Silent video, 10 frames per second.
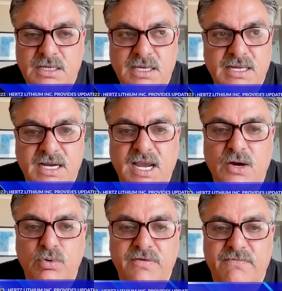And now
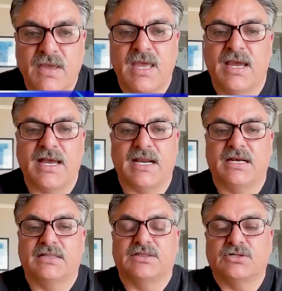we've
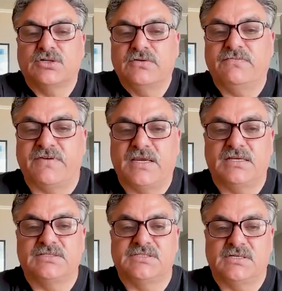added a third
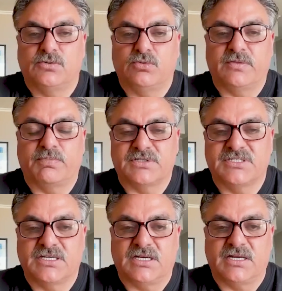phase with
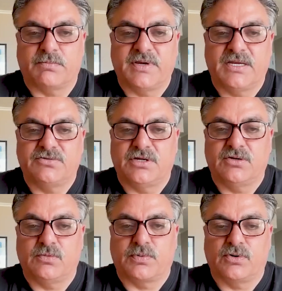Brazil, our
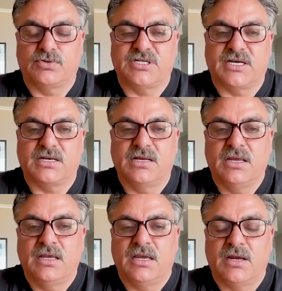Patriota project,
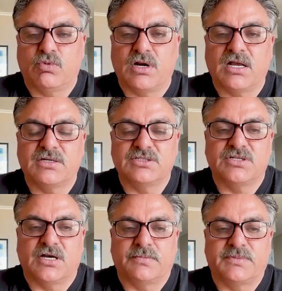and we're not going to
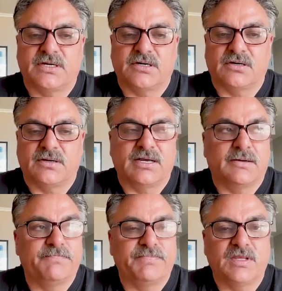stop there.
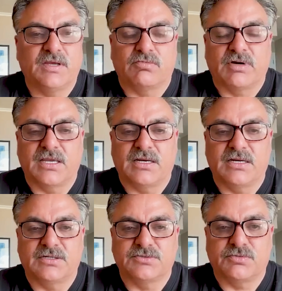
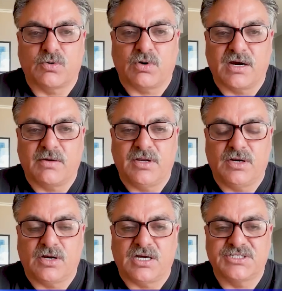Regulators require me to
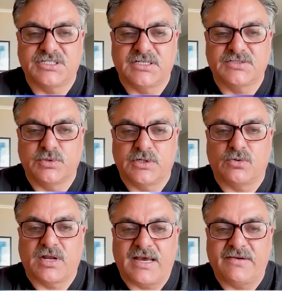caution this. We
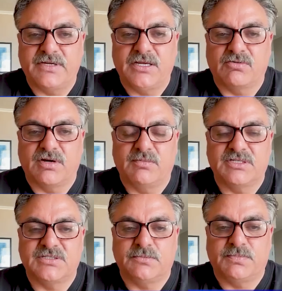don't have any
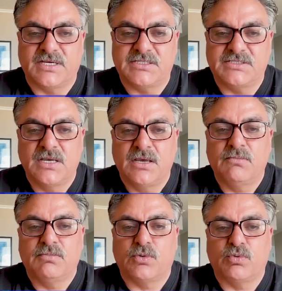agreements in place,
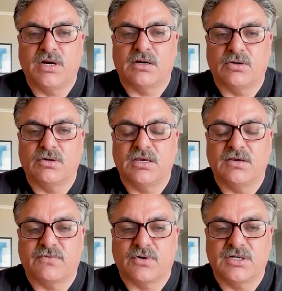but we are looking
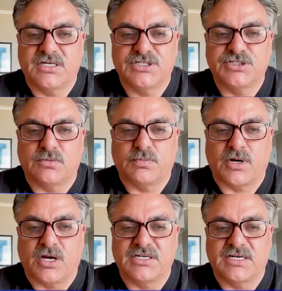for additional
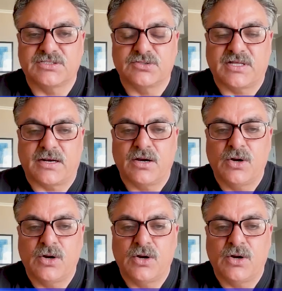projects so that